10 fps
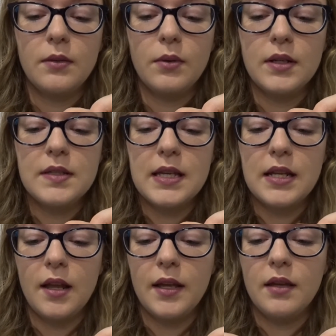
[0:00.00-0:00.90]
what is
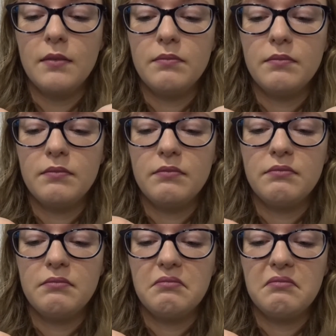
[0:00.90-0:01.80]
he like?
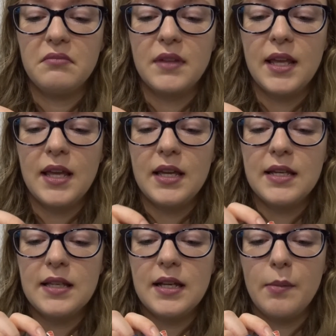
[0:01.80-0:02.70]

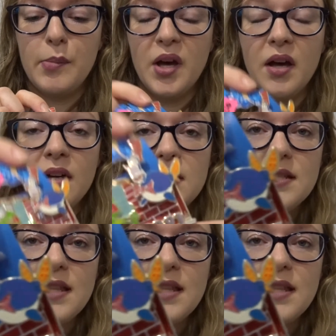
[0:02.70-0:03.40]
He's like a bird